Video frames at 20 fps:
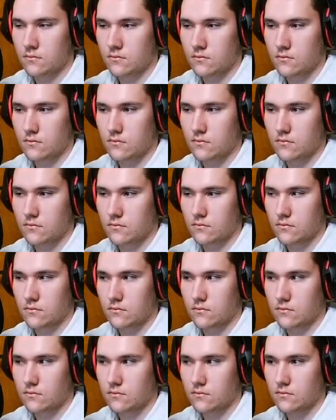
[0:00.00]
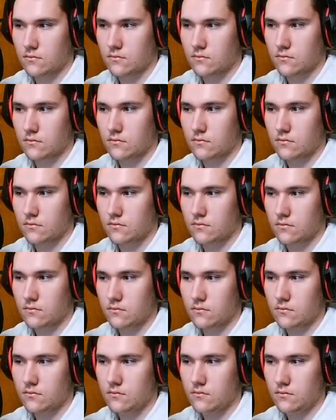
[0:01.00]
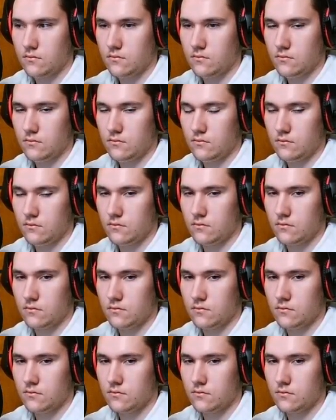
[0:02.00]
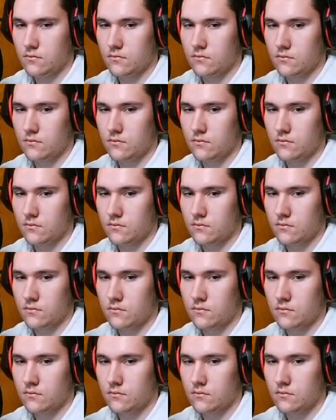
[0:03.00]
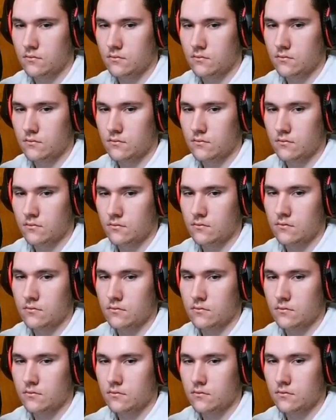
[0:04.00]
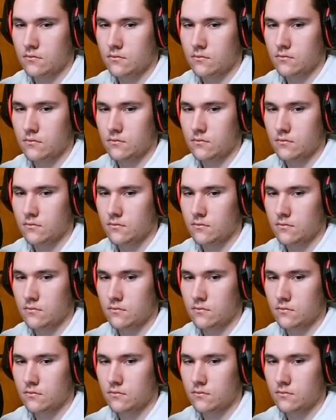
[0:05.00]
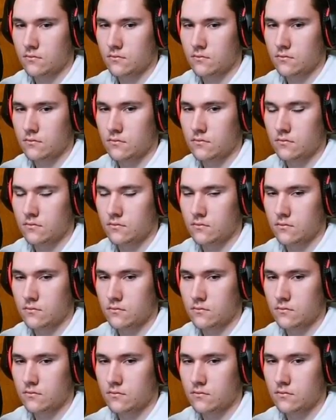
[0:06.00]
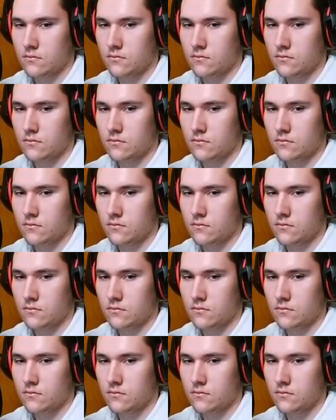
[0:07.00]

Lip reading: No words are spoken by the person on screen.